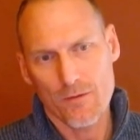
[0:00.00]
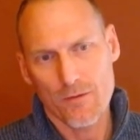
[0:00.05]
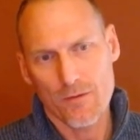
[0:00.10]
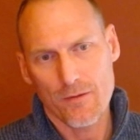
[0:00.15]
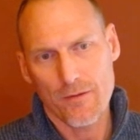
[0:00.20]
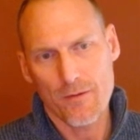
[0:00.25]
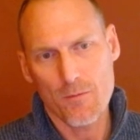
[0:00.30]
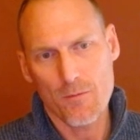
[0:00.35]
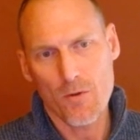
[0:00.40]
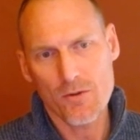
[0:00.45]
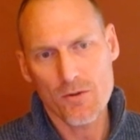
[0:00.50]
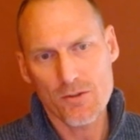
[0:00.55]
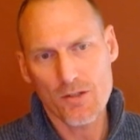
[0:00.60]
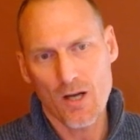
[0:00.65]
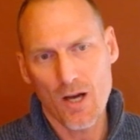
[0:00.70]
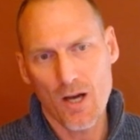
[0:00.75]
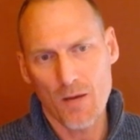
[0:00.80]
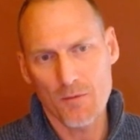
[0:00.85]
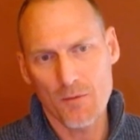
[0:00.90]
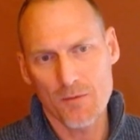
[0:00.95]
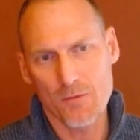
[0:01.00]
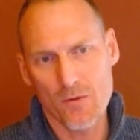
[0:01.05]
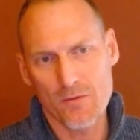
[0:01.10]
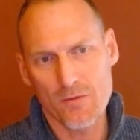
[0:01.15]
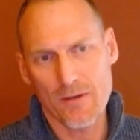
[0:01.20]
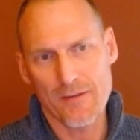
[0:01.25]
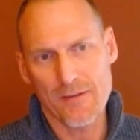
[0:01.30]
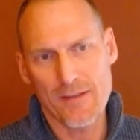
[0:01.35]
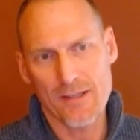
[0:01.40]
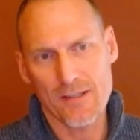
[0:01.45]
The most common move,
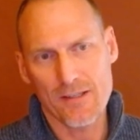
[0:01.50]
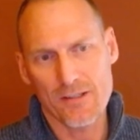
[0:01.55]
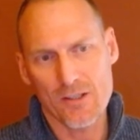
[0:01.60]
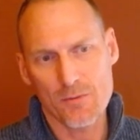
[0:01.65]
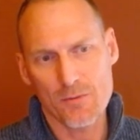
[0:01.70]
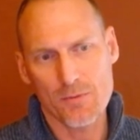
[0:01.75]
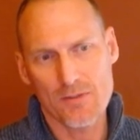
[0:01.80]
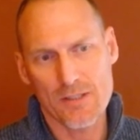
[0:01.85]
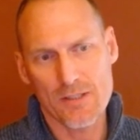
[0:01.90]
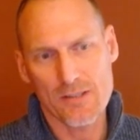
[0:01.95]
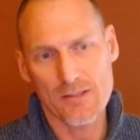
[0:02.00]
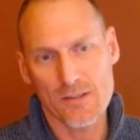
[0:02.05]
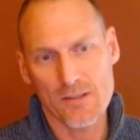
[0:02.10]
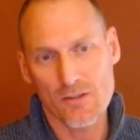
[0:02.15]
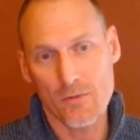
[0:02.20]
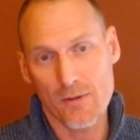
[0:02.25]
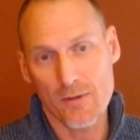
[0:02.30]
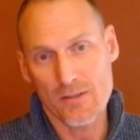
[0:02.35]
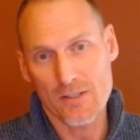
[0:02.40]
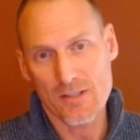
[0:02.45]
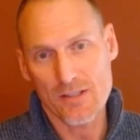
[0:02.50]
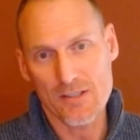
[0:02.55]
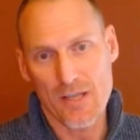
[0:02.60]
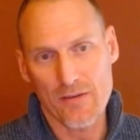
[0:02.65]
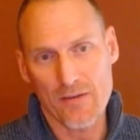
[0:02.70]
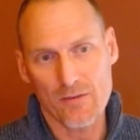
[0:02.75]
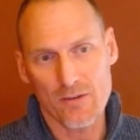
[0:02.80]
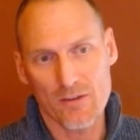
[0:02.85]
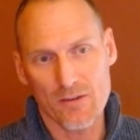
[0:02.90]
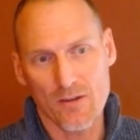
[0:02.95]
I think, in this position is queen
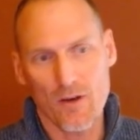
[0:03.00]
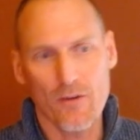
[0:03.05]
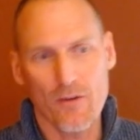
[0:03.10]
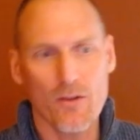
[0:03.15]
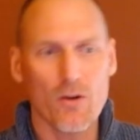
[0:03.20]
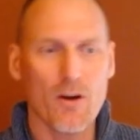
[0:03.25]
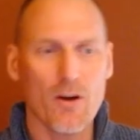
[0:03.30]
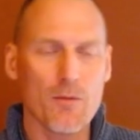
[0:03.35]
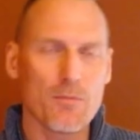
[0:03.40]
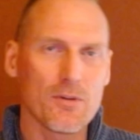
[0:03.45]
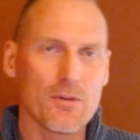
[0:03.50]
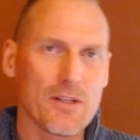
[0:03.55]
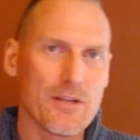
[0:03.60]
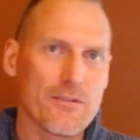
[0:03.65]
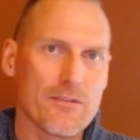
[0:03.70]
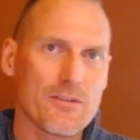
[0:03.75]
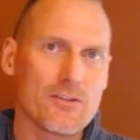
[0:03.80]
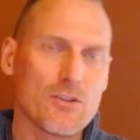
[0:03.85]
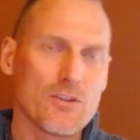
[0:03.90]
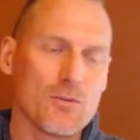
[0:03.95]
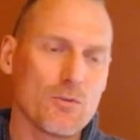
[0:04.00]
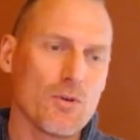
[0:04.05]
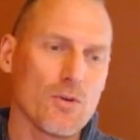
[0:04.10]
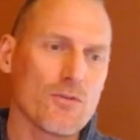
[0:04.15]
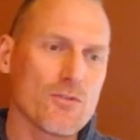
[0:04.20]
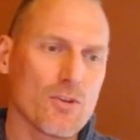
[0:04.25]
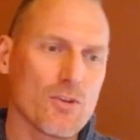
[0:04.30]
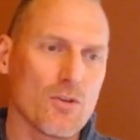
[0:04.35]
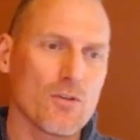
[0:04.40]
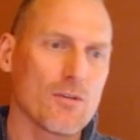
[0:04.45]
c7, although I believe the two
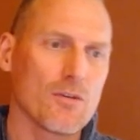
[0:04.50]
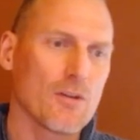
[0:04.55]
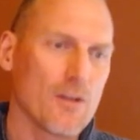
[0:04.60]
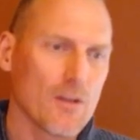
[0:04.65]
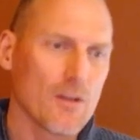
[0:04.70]
moves are